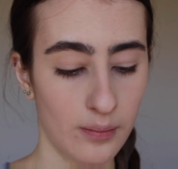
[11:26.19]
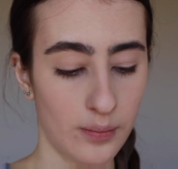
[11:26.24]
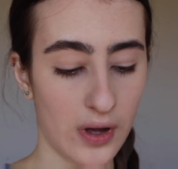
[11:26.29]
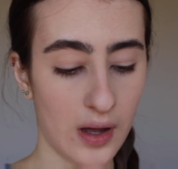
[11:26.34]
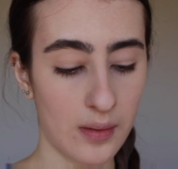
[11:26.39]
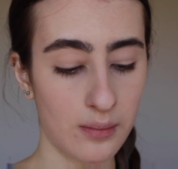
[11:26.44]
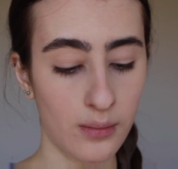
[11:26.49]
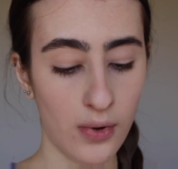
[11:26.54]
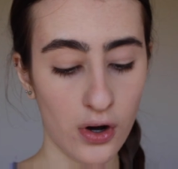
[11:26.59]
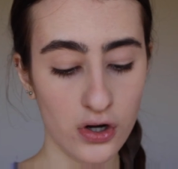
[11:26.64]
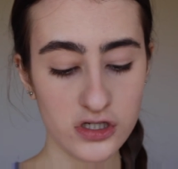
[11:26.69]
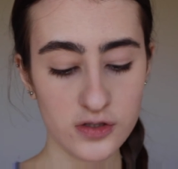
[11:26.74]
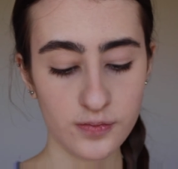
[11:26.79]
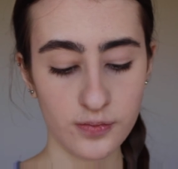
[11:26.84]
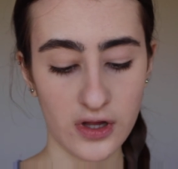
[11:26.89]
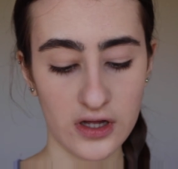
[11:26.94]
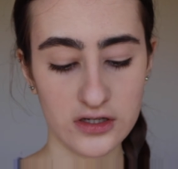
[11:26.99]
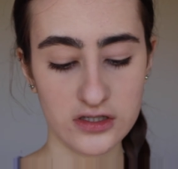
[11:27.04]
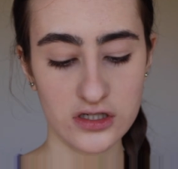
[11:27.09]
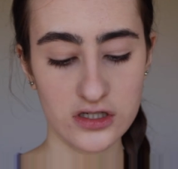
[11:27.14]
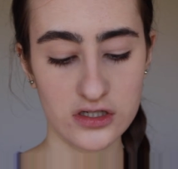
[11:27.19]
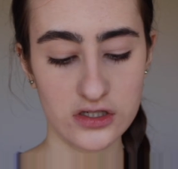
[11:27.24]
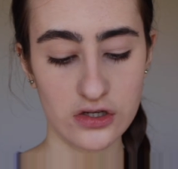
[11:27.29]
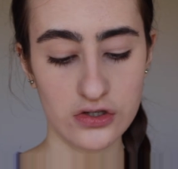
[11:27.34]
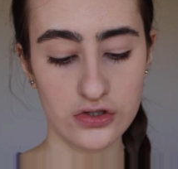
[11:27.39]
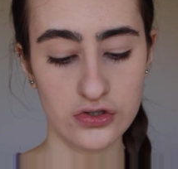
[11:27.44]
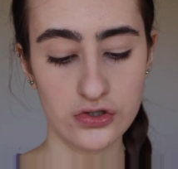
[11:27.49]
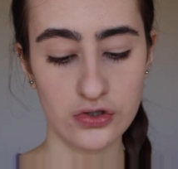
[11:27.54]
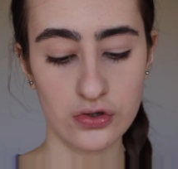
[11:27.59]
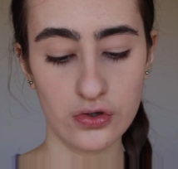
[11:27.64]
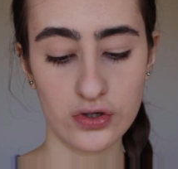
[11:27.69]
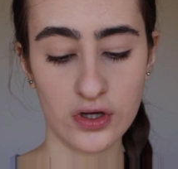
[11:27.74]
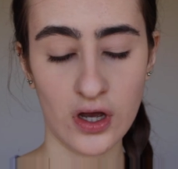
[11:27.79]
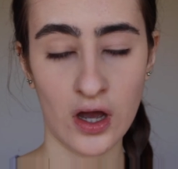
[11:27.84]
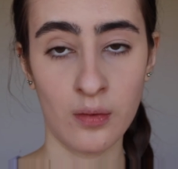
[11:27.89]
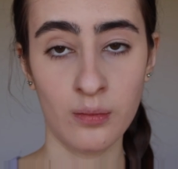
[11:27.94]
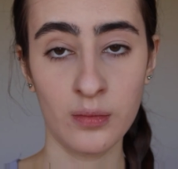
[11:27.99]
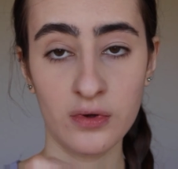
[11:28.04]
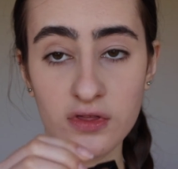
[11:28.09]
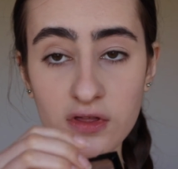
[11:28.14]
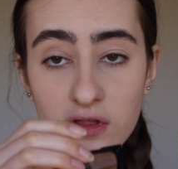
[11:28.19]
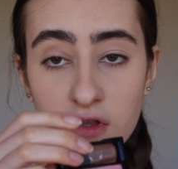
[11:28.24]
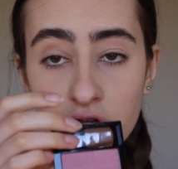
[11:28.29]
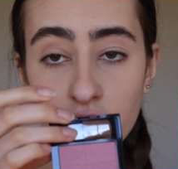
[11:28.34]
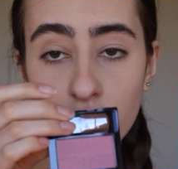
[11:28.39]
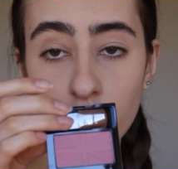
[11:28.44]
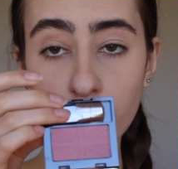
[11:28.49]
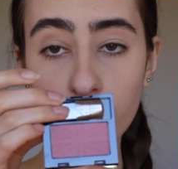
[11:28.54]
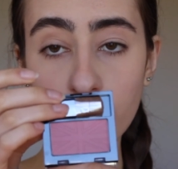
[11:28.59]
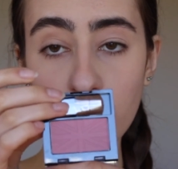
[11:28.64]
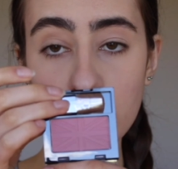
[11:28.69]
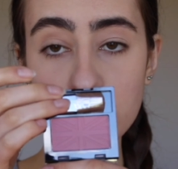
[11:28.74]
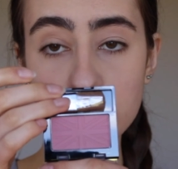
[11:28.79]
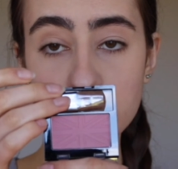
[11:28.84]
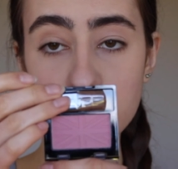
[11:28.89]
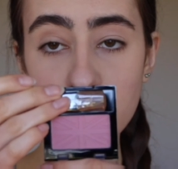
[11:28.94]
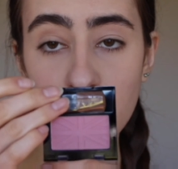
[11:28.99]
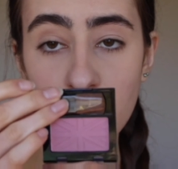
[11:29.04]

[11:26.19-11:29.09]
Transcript: but most blushes do come with a little brush.